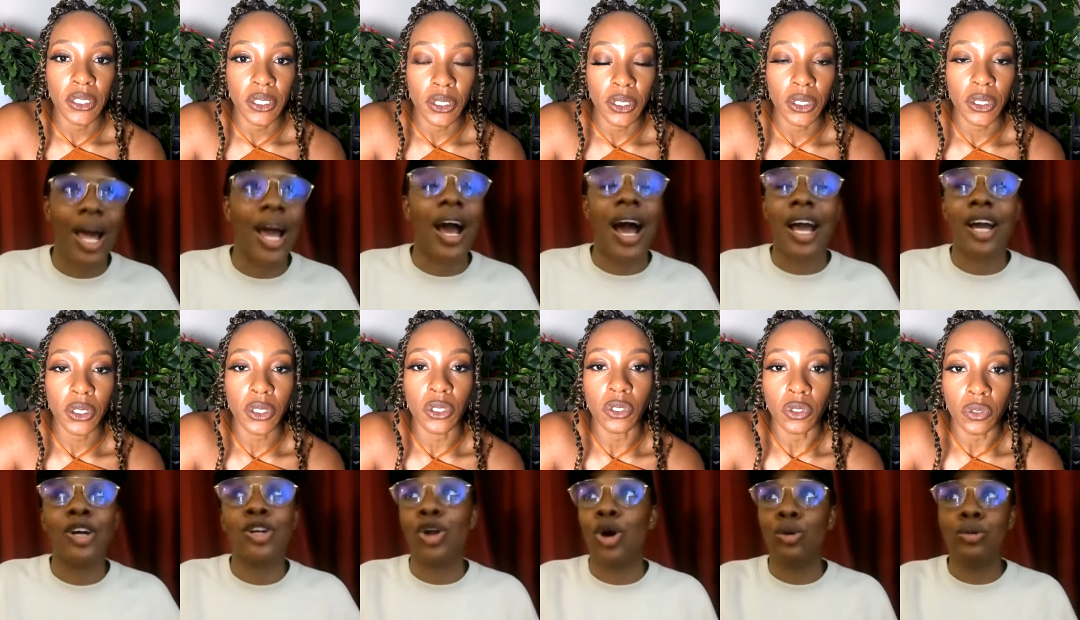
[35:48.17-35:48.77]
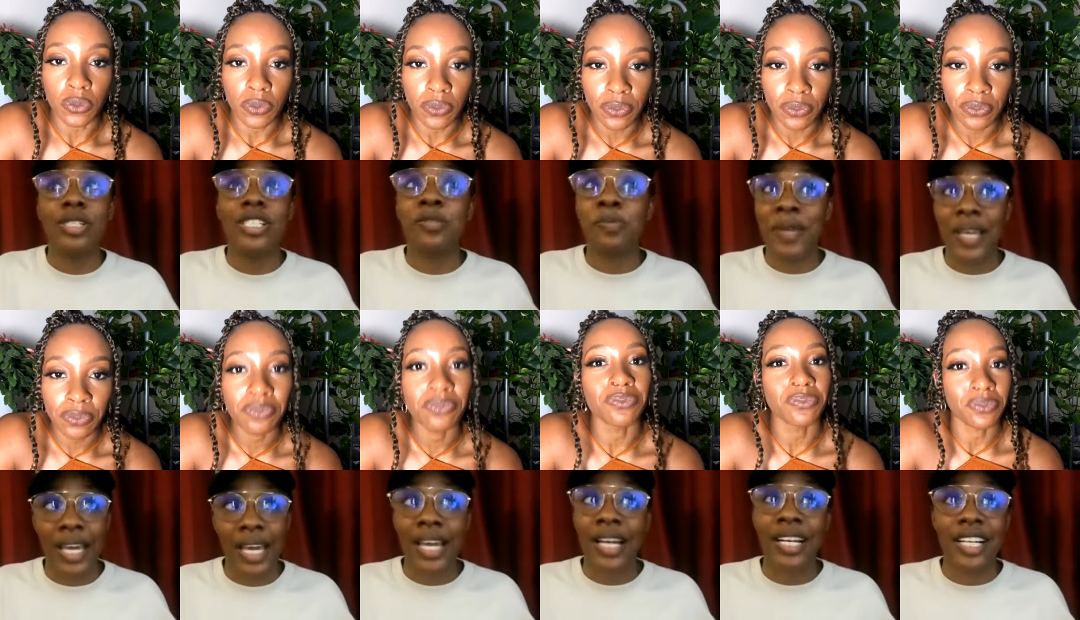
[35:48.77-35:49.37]
Speaker 1: Like, I can only
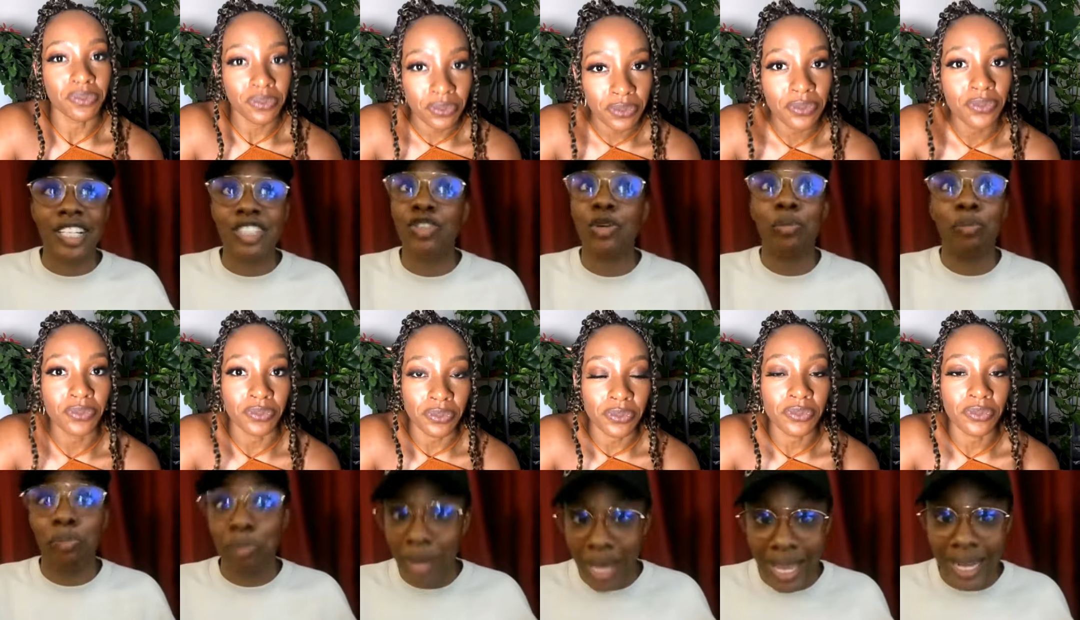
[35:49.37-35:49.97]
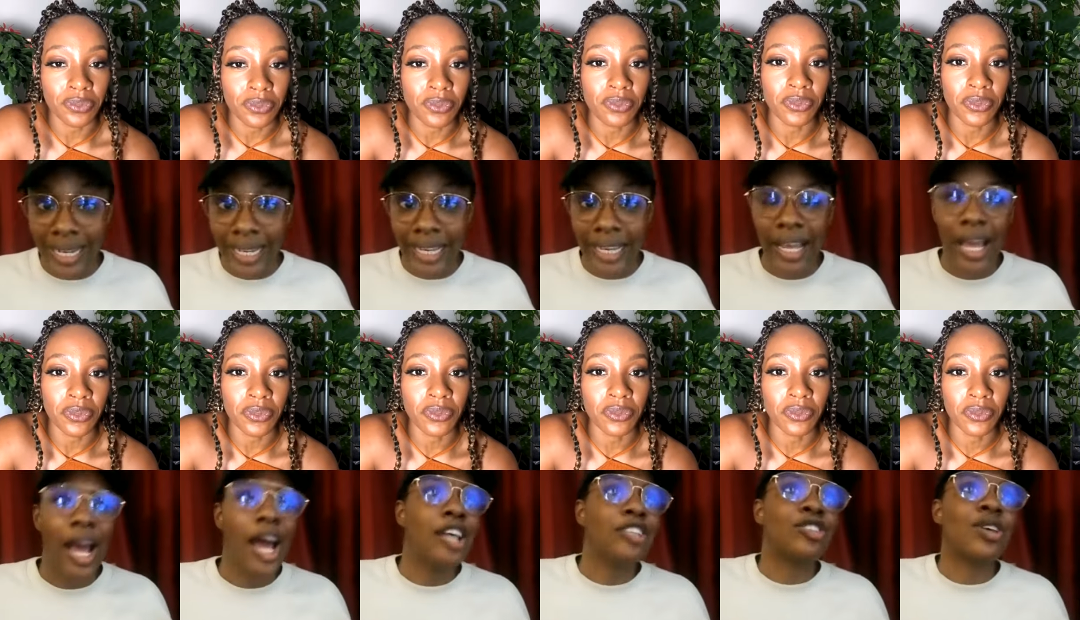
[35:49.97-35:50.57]
speak English, barely.
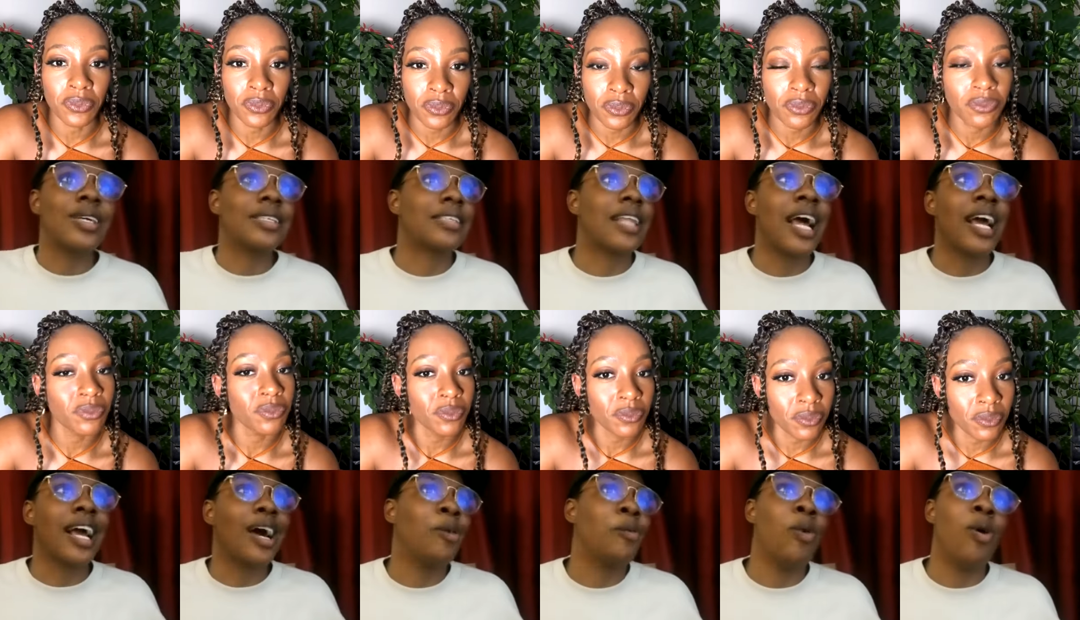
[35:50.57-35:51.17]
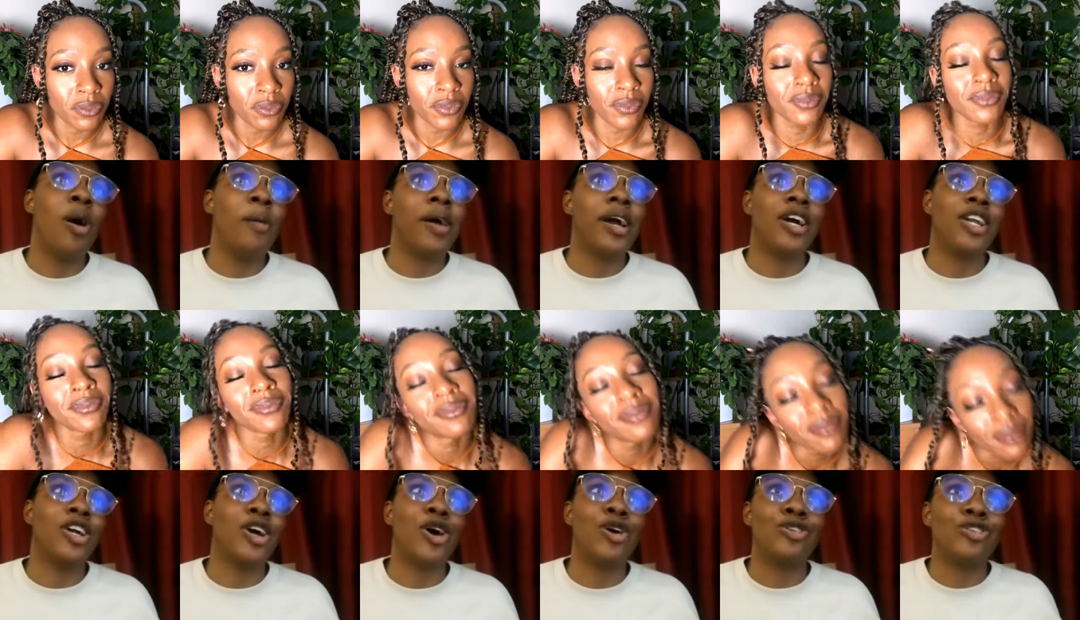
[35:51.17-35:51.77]
So it's like, what am I
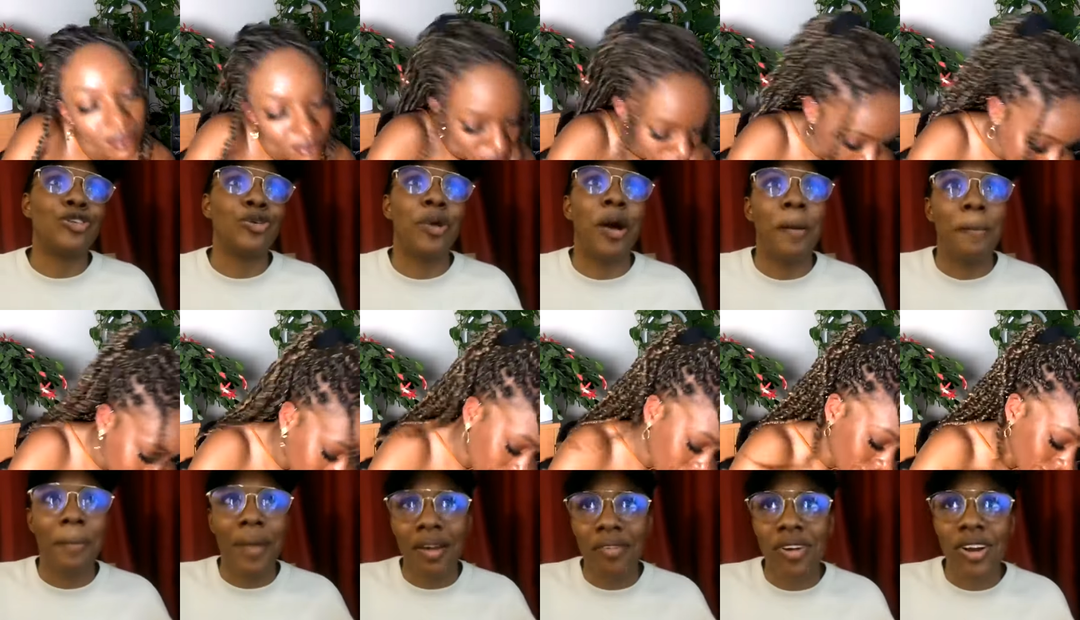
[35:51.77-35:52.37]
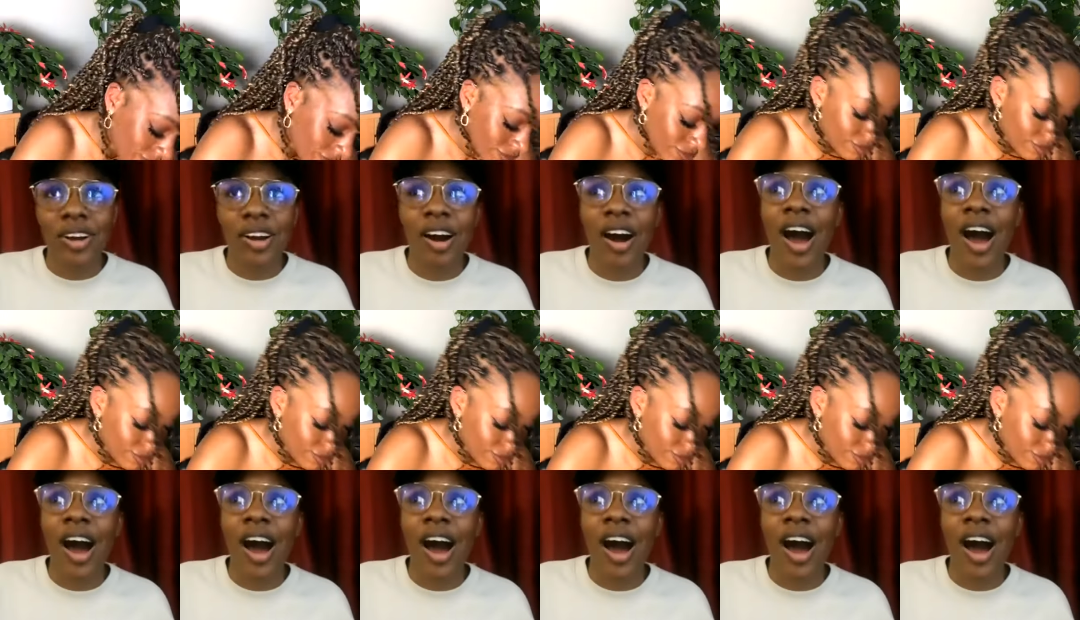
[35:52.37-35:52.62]
going to go to? America?